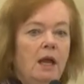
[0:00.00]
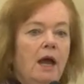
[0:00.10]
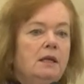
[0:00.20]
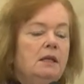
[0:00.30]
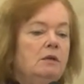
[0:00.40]

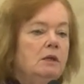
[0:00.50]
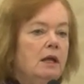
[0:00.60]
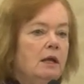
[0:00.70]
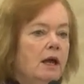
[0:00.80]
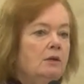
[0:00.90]
And in
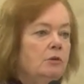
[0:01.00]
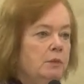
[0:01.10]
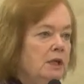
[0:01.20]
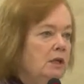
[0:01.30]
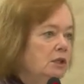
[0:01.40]
Andhra
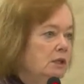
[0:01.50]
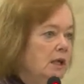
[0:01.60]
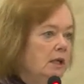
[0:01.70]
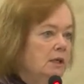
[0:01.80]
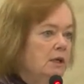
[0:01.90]
Pradesh and
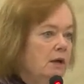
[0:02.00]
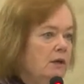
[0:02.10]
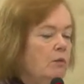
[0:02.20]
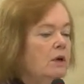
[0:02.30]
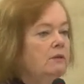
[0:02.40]

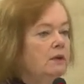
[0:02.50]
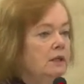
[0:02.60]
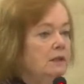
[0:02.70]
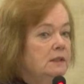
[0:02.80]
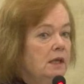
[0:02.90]
Telangana, one of the
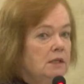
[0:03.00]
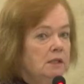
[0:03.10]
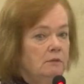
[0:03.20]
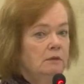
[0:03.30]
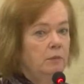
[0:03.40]

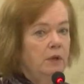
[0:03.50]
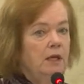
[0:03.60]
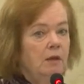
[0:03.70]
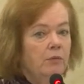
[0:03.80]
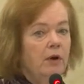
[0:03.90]
incentives for being
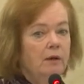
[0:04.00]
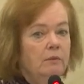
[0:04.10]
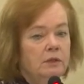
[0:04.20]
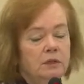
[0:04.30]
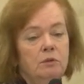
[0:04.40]
in
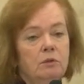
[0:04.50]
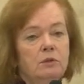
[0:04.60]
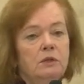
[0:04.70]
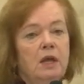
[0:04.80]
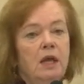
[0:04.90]
private schools